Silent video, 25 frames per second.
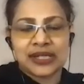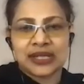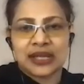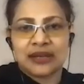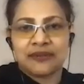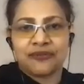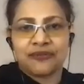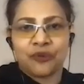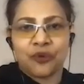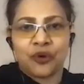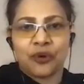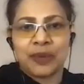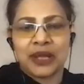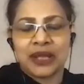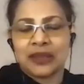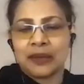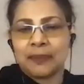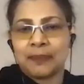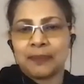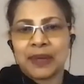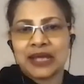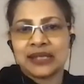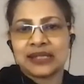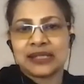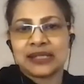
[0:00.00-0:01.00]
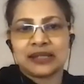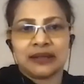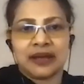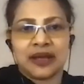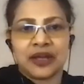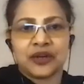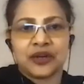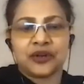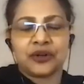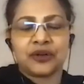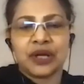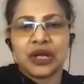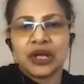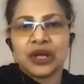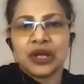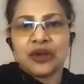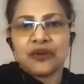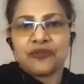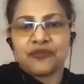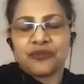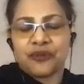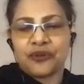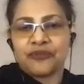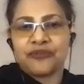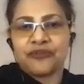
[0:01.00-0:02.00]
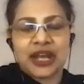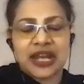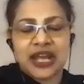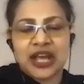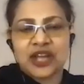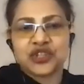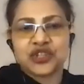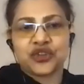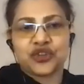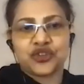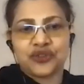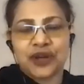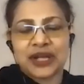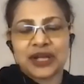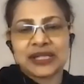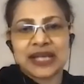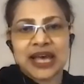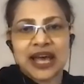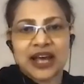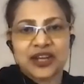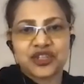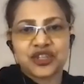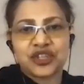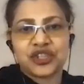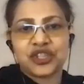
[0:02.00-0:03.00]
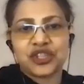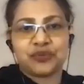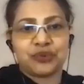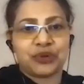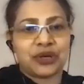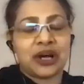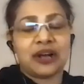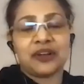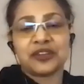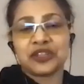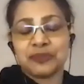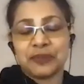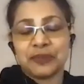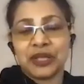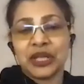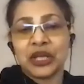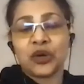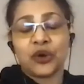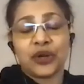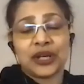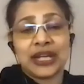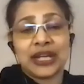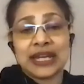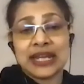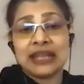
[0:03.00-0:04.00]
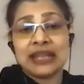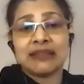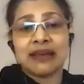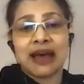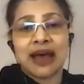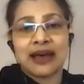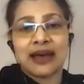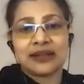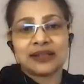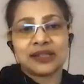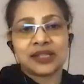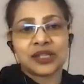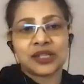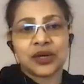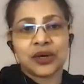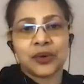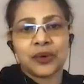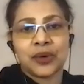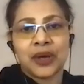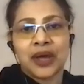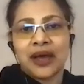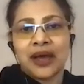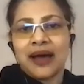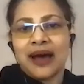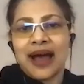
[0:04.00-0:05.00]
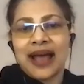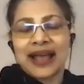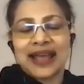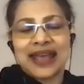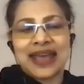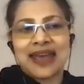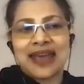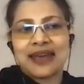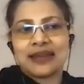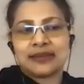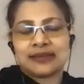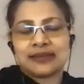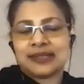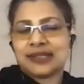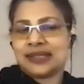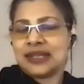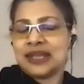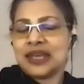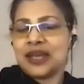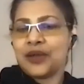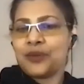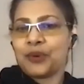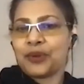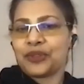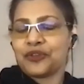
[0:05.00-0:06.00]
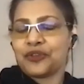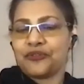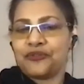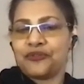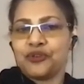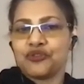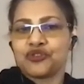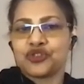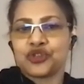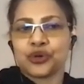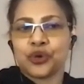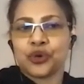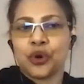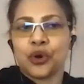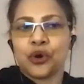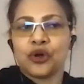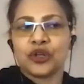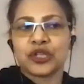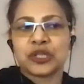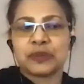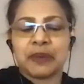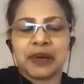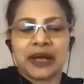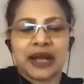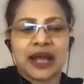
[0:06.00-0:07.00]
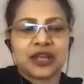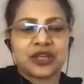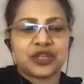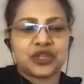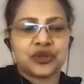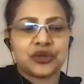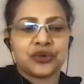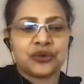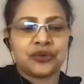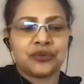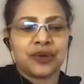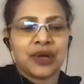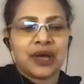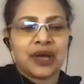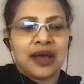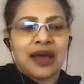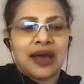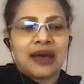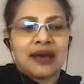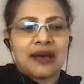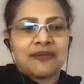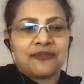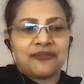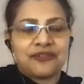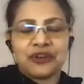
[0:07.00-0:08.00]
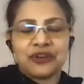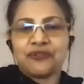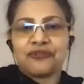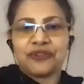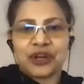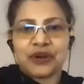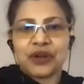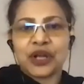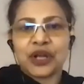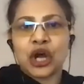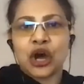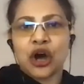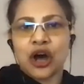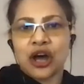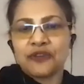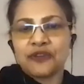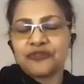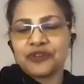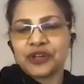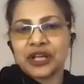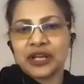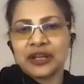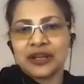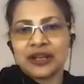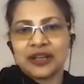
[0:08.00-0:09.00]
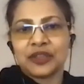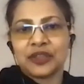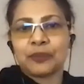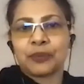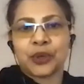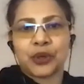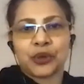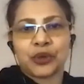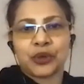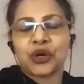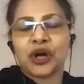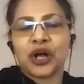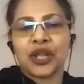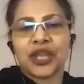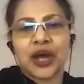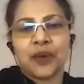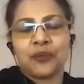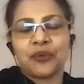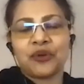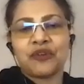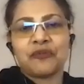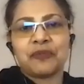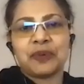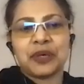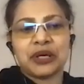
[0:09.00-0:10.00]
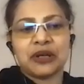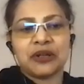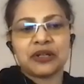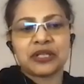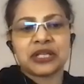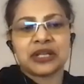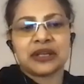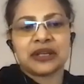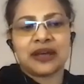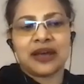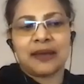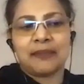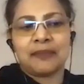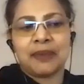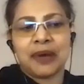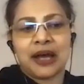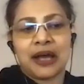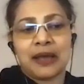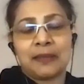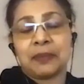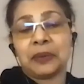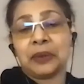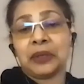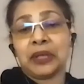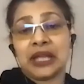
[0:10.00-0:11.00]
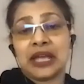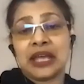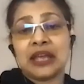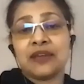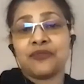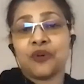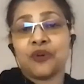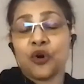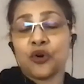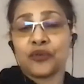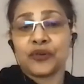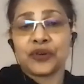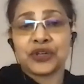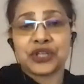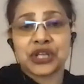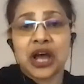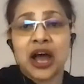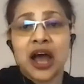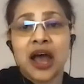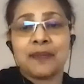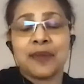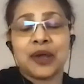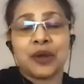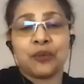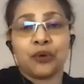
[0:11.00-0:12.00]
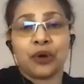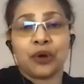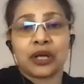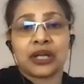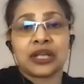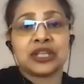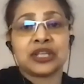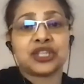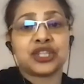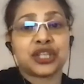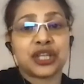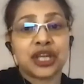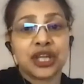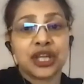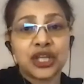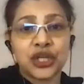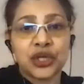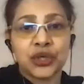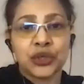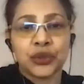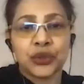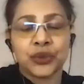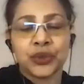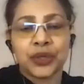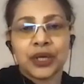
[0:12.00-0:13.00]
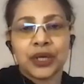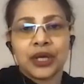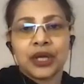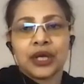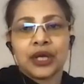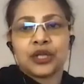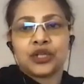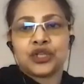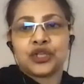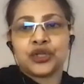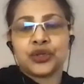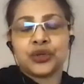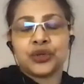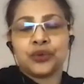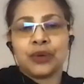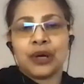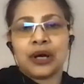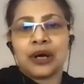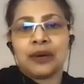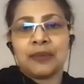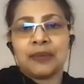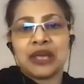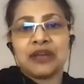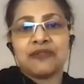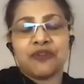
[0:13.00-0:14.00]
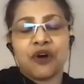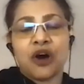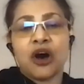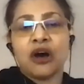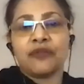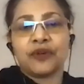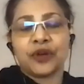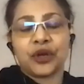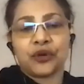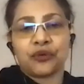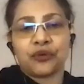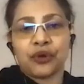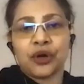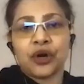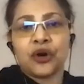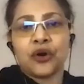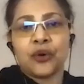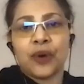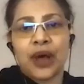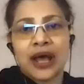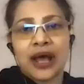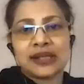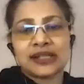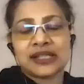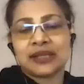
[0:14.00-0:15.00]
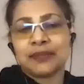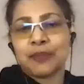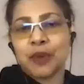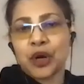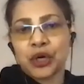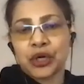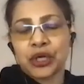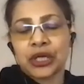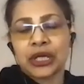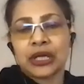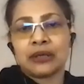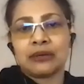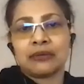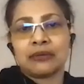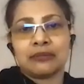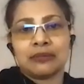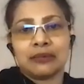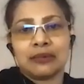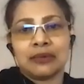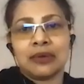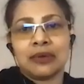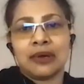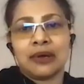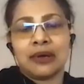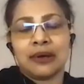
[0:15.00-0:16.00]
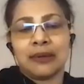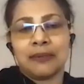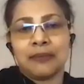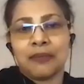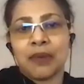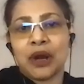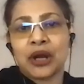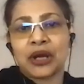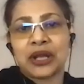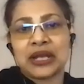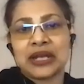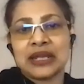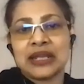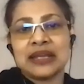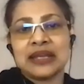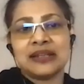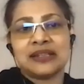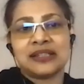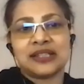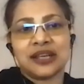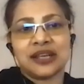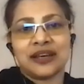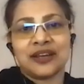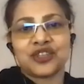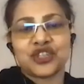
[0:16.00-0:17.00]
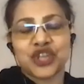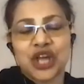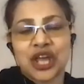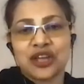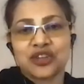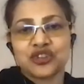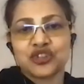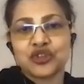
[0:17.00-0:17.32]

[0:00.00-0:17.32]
and forming the base layer for financial transactions, we're ultimately going to need that. So I can't see what the future holds, but I do feel very confident in the protocol that we've built. And I, I believe over time it will continue to um, evolve and grow as the market uh, market needs uh, change. Yeah,